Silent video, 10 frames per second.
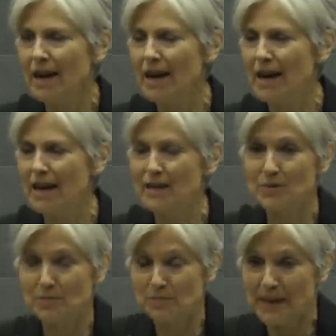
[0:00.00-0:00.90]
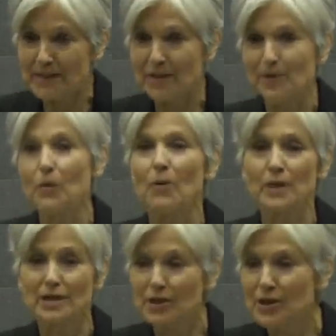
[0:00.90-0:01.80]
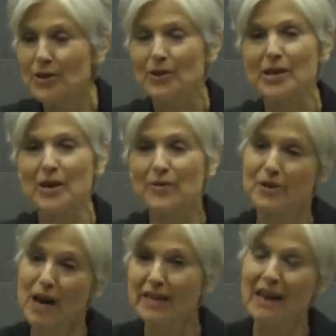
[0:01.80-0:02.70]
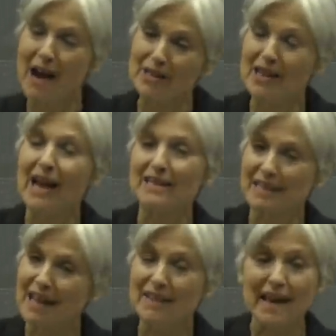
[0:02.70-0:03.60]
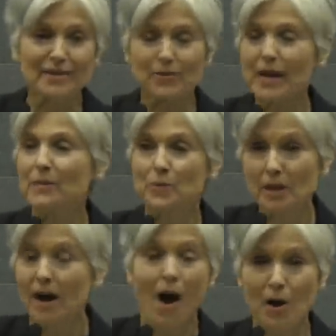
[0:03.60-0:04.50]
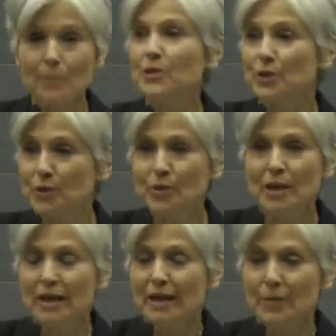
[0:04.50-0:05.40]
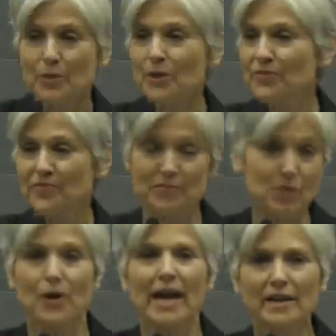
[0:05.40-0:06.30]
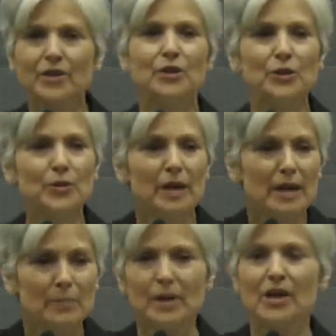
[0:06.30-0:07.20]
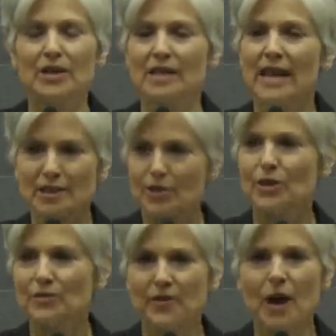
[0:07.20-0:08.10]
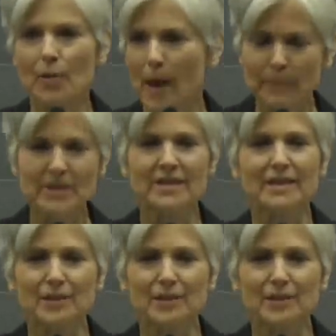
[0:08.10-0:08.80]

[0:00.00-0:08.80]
Uh, is basically what we do. You know, if you're on our side today, that's great. We'll arm you, we'll train you because that's good for our weapons